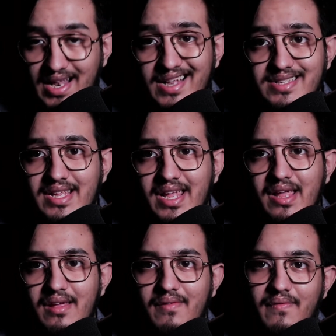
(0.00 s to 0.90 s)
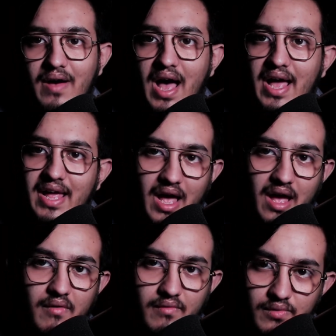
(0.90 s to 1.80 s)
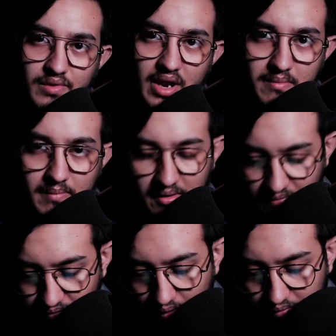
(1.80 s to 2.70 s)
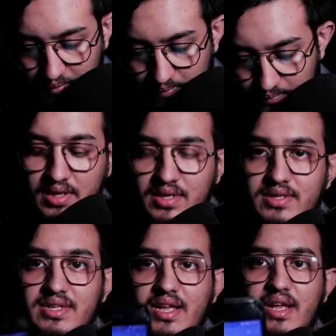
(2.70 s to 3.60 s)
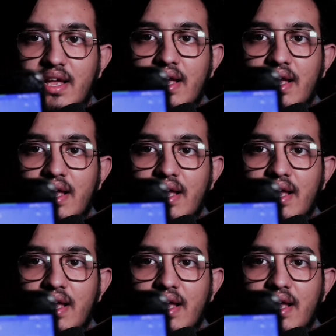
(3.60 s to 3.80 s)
Let's see if I have rooted my phone. See,